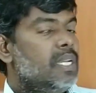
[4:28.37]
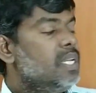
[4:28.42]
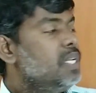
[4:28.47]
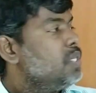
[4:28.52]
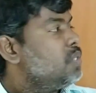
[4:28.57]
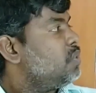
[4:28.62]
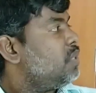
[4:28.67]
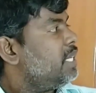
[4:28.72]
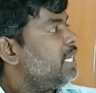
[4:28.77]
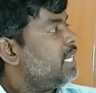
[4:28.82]

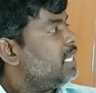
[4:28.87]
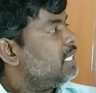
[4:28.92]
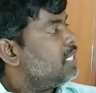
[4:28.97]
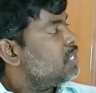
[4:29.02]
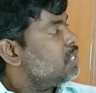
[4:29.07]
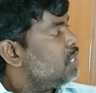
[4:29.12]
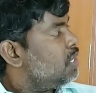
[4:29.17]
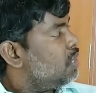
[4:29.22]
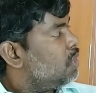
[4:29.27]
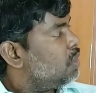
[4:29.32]
So here the
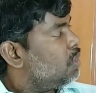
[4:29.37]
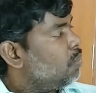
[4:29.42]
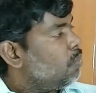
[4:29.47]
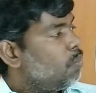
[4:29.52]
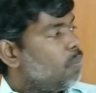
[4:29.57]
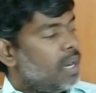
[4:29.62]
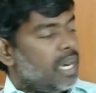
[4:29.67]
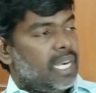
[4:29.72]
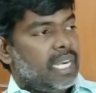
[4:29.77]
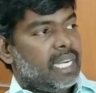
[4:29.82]
0 to
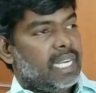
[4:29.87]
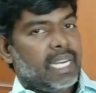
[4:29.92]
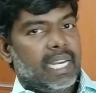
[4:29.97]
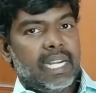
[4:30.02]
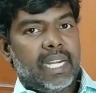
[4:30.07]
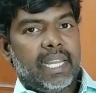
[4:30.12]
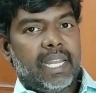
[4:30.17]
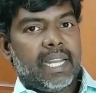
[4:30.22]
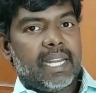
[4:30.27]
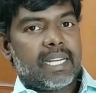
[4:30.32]
1, it
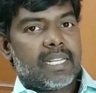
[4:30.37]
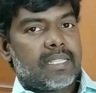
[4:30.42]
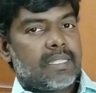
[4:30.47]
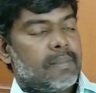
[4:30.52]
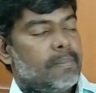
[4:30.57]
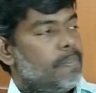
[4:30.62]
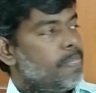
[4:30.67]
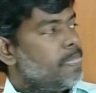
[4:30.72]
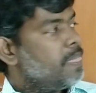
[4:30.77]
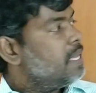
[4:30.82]
indicates
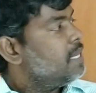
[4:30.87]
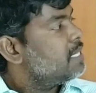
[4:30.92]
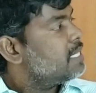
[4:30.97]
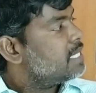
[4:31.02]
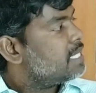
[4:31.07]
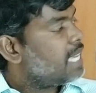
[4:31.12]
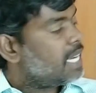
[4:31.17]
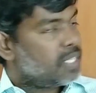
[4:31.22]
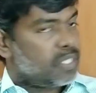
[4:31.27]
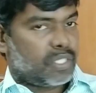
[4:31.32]

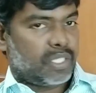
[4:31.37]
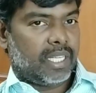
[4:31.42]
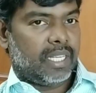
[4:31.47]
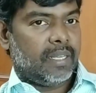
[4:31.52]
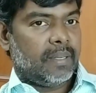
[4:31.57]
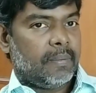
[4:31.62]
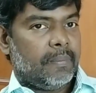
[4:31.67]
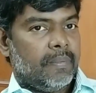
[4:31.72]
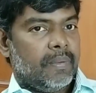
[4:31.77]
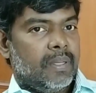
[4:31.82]

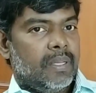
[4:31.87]
suction.